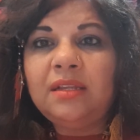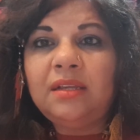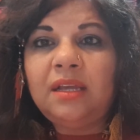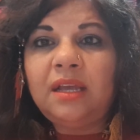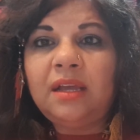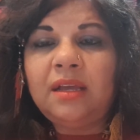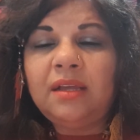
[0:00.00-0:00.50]

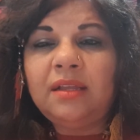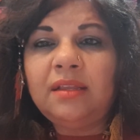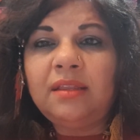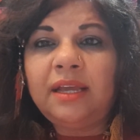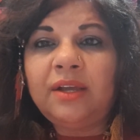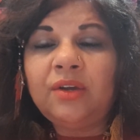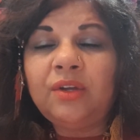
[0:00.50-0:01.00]

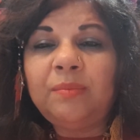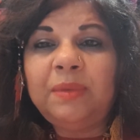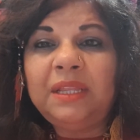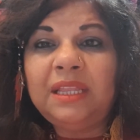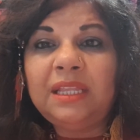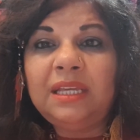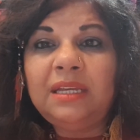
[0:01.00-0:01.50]
there could be
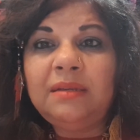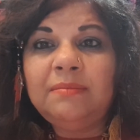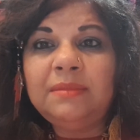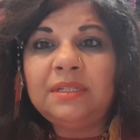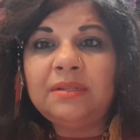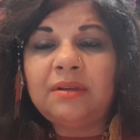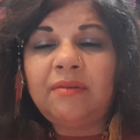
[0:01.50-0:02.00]

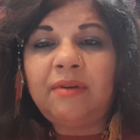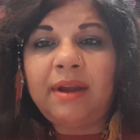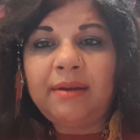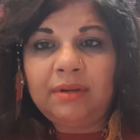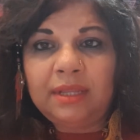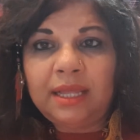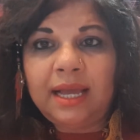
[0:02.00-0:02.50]
themes
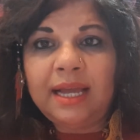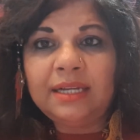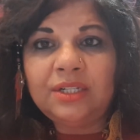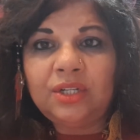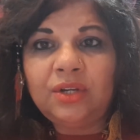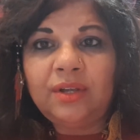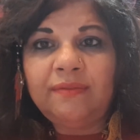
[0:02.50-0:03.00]
around
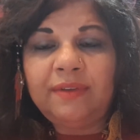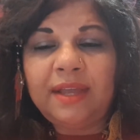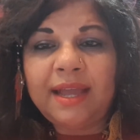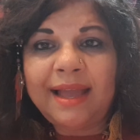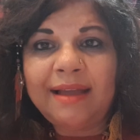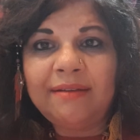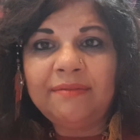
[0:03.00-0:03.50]
that. You know, if you
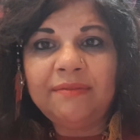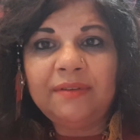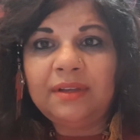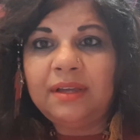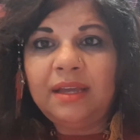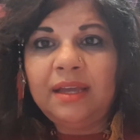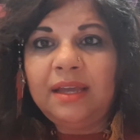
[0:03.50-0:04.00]
have,
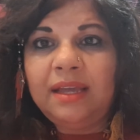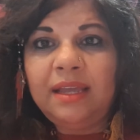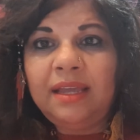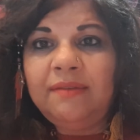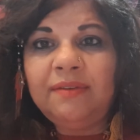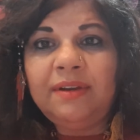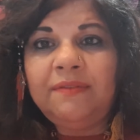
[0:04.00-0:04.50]

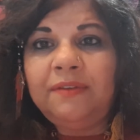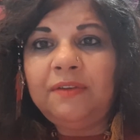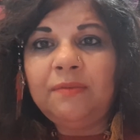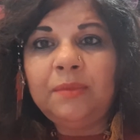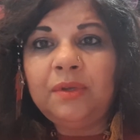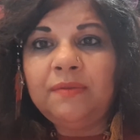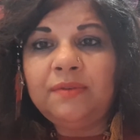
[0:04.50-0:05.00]
even if you've
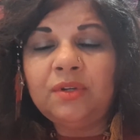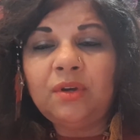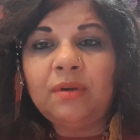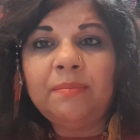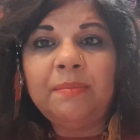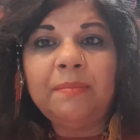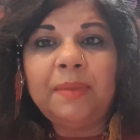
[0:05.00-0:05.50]
moved
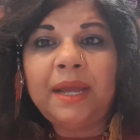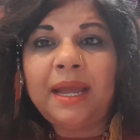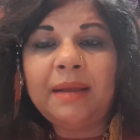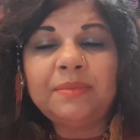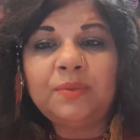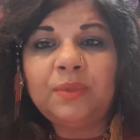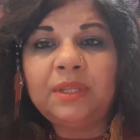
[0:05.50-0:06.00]
on,
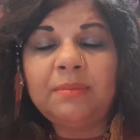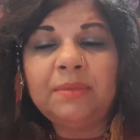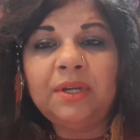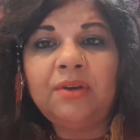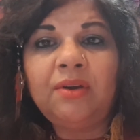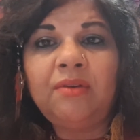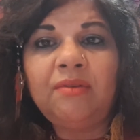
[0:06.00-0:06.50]
perhaps with the
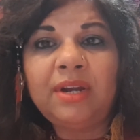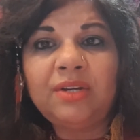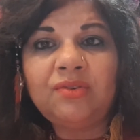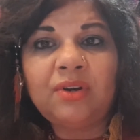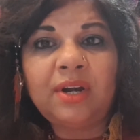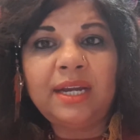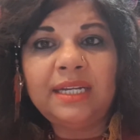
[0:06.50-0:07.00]
Mercury
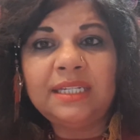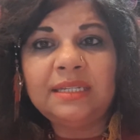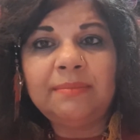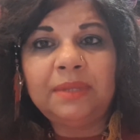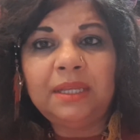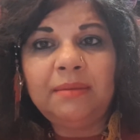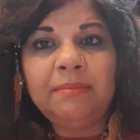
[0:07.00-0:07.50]
retrograde,
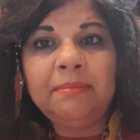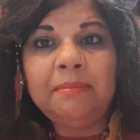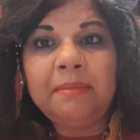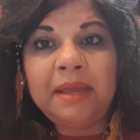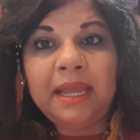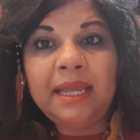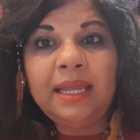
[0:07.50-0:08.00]
something
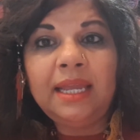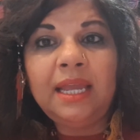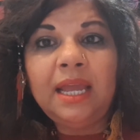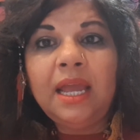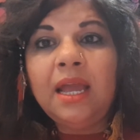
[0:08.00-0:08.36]
may